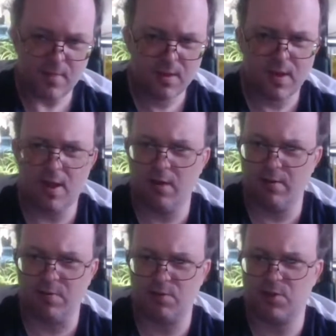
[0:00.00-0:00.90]
yeah,
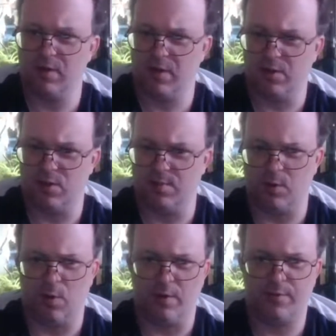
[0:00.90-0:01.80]
I'll send those. There's been
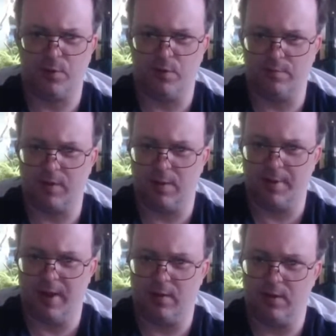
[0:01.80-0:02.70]
quite a few of them
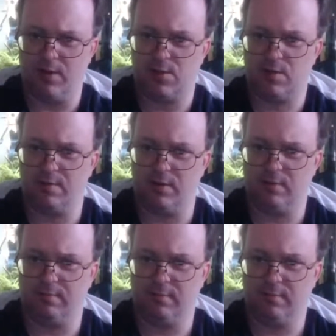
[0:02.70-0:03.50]
coming out, Lisa, and